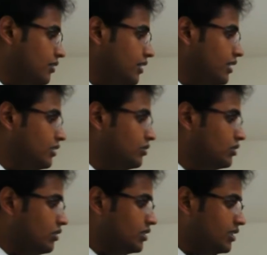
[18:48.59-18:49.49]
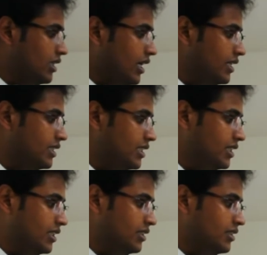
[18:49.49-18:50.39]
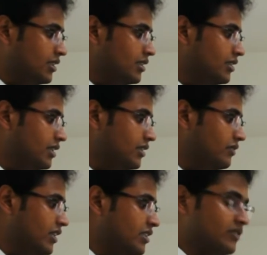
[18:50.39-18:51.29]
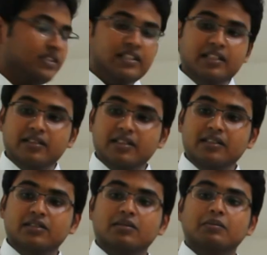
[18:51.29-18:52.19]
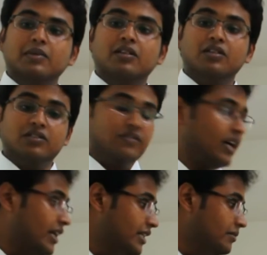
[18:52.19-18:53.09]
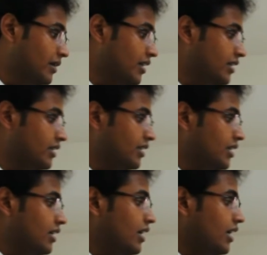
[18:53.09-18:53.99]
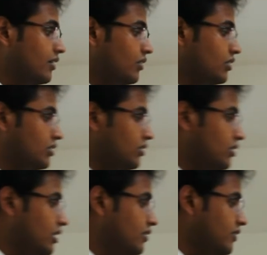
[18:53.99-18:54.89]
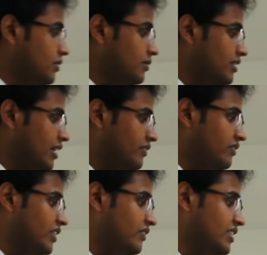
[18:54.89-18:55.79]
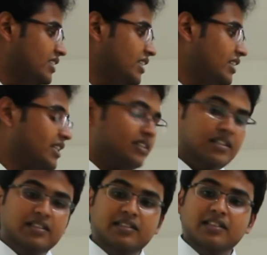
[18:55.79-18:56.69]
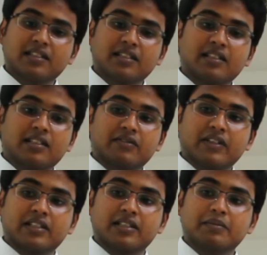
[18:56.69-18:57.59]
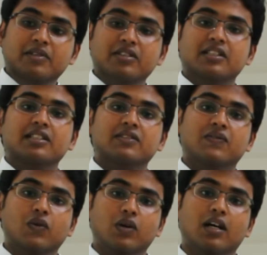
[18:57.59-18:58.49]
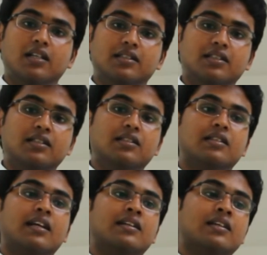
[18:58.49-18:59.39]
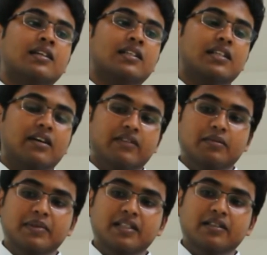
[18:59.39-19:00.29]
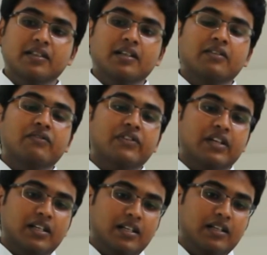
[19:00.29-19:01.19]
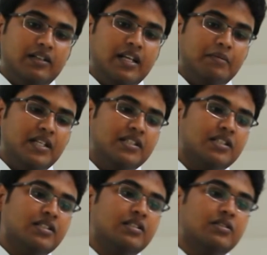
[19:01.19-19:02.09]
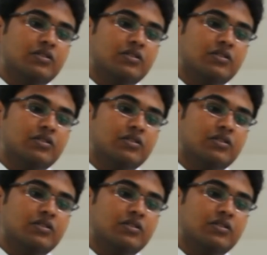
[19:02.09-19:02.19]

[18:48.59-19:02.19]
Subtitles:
in 2019, the inventory will increase because of high demand, and also we will see a decrease in inventory because it is forecasted that there will be damages due